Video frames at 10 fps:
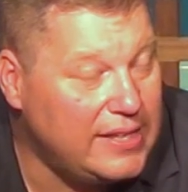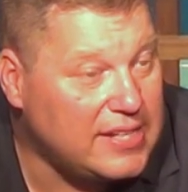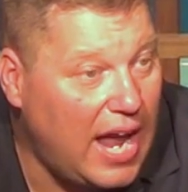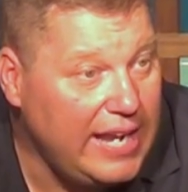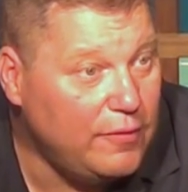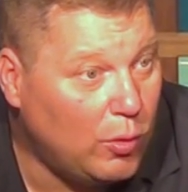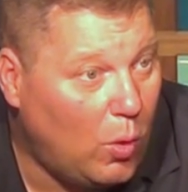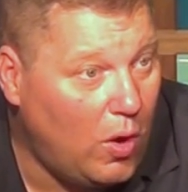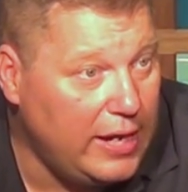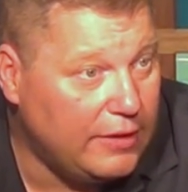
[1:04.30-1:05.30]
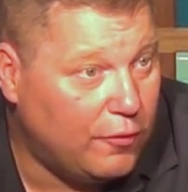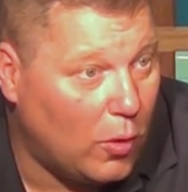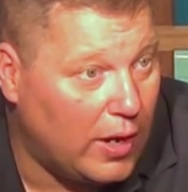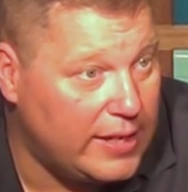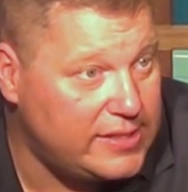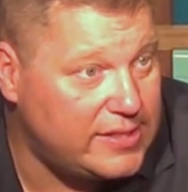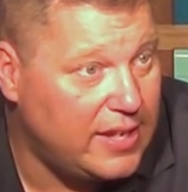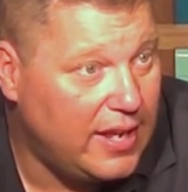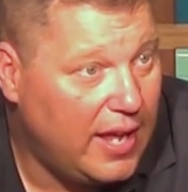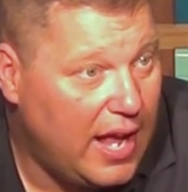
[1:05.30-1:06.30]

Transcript: it's kind of a warning for us,